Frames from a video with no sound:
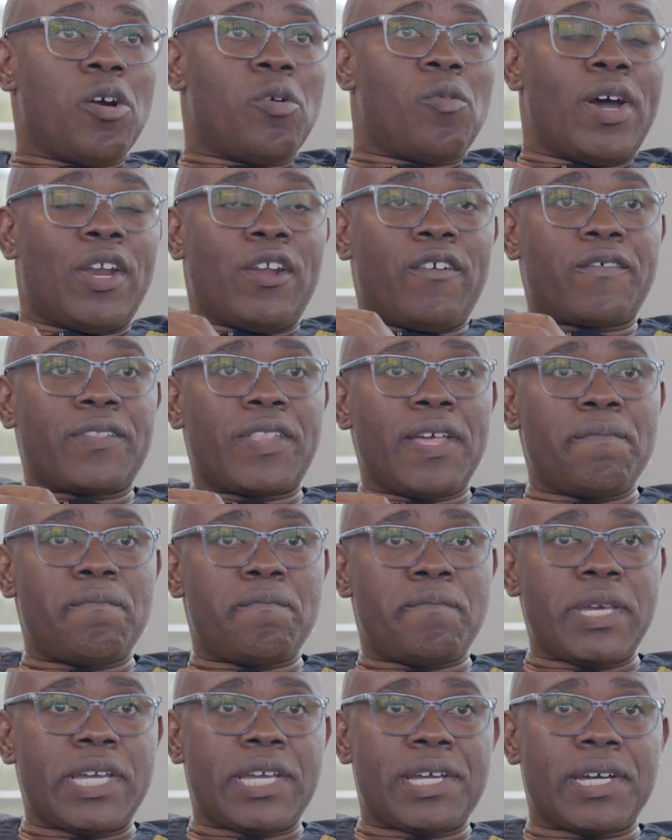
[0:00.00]
One of the
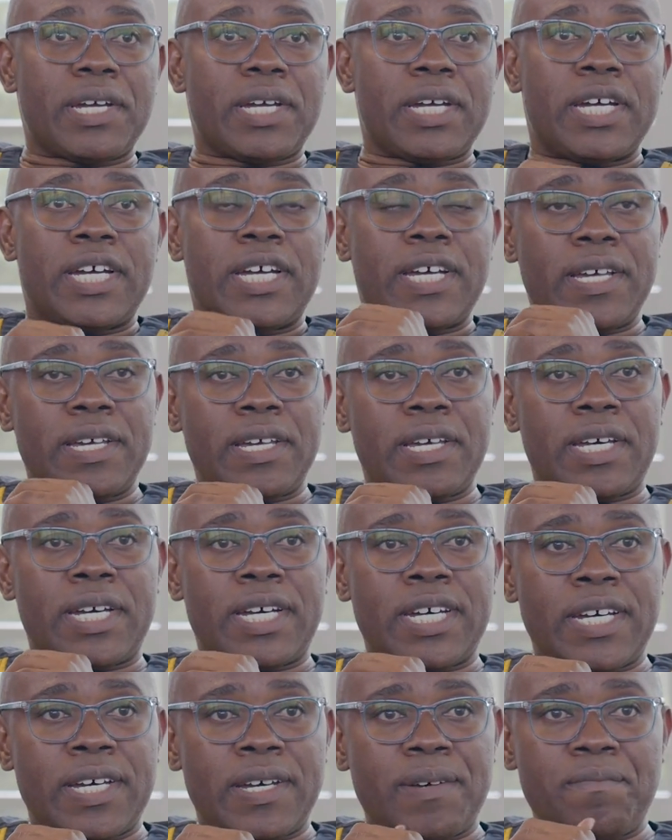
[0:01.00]
big
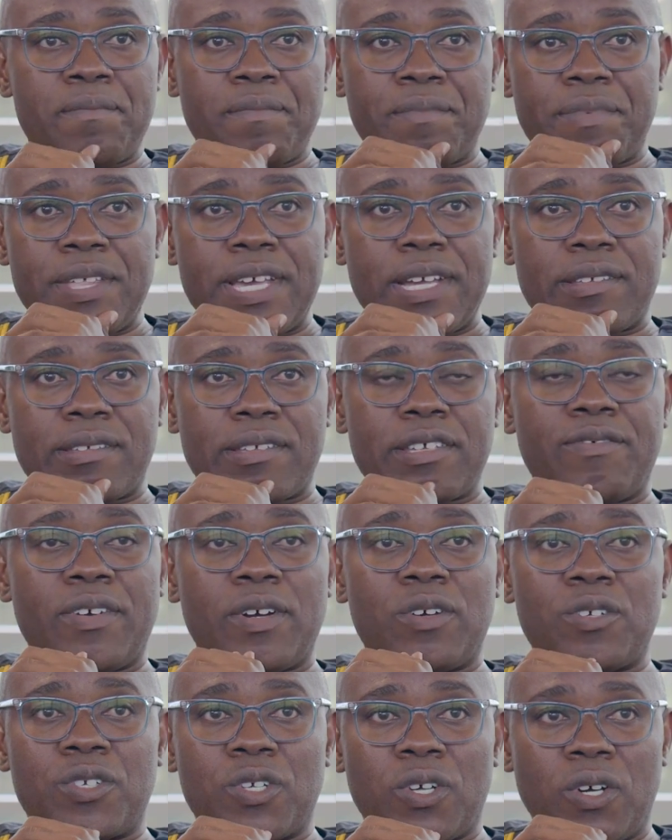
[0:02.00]
things, if
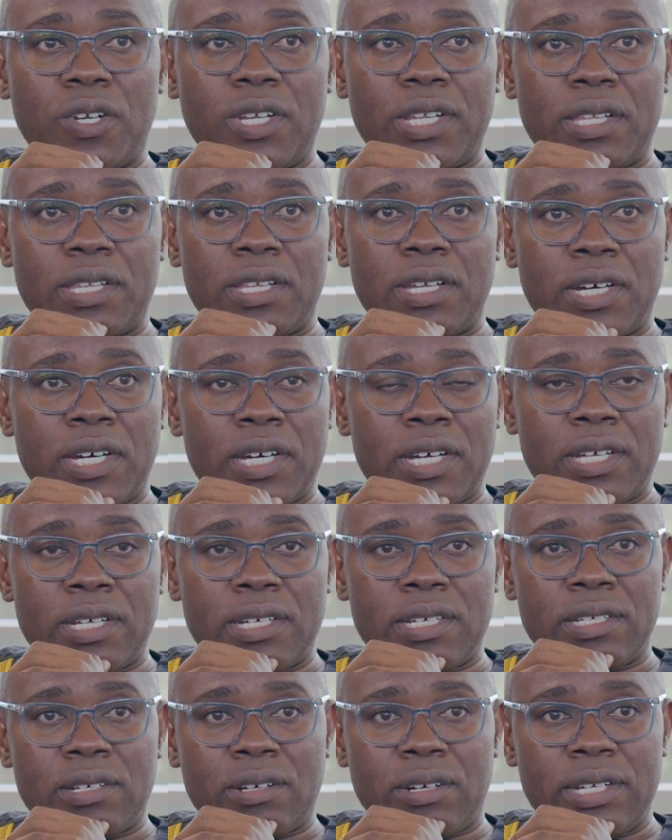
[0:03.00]
I could call
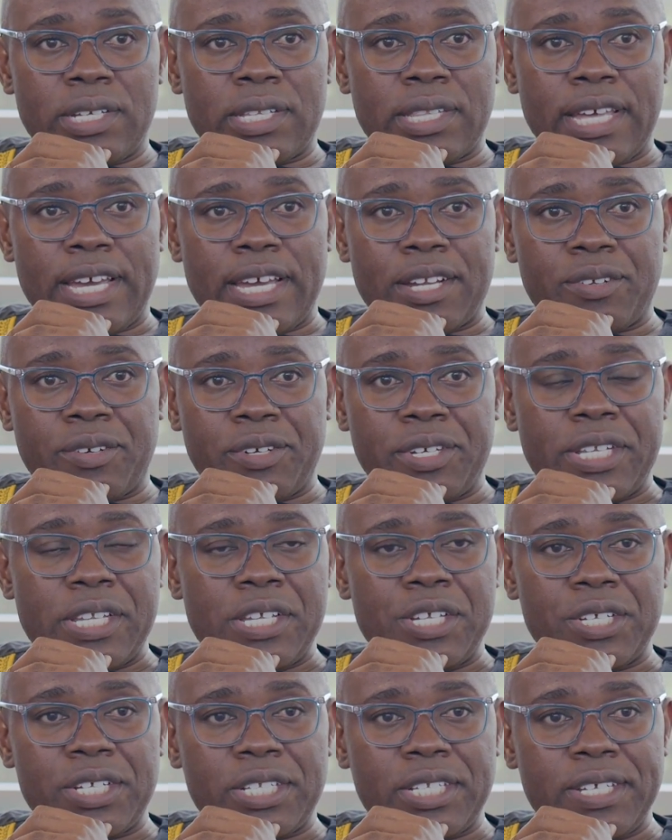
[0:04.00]
it that, or
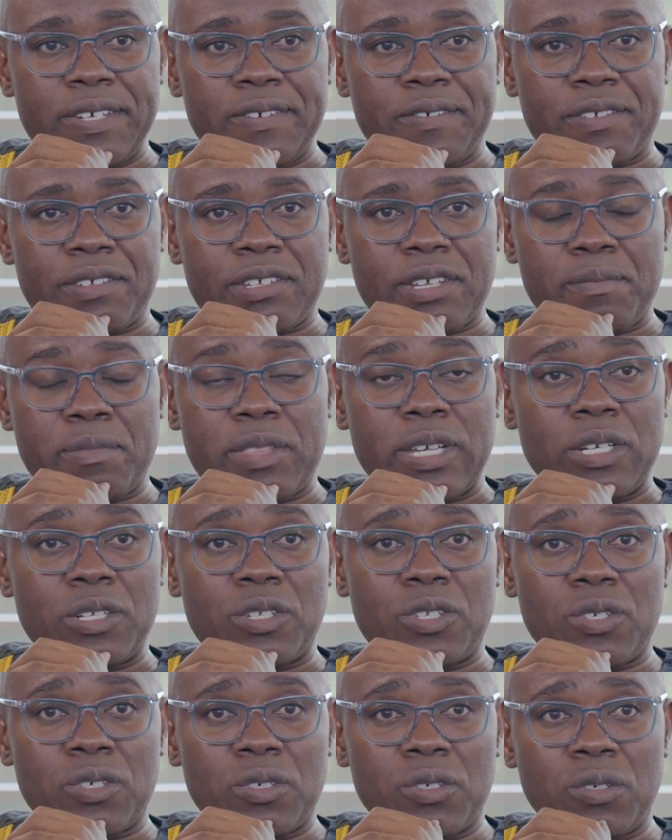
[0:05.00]
initiatives,
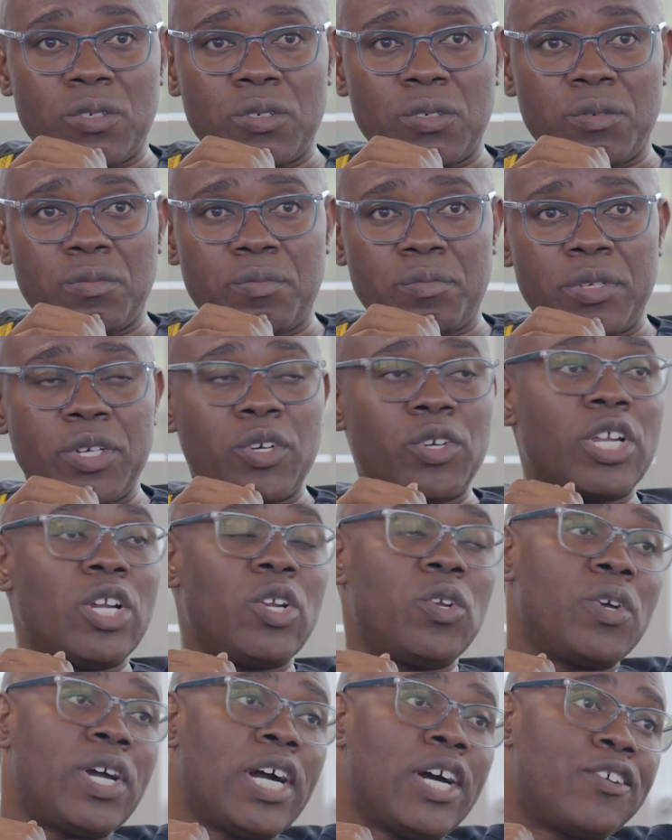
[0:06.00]
something to be on a
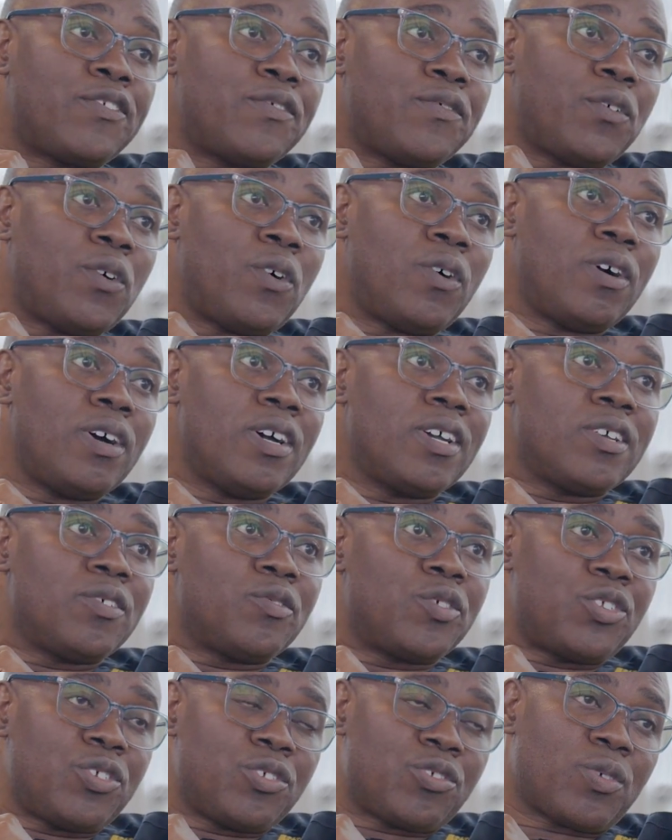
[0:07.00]
lookout for,
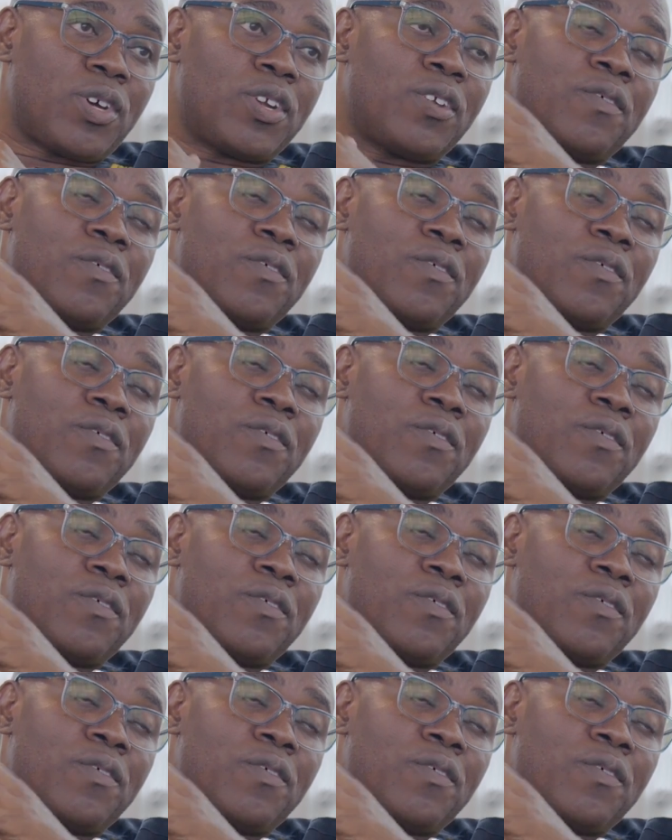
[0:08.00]
which is one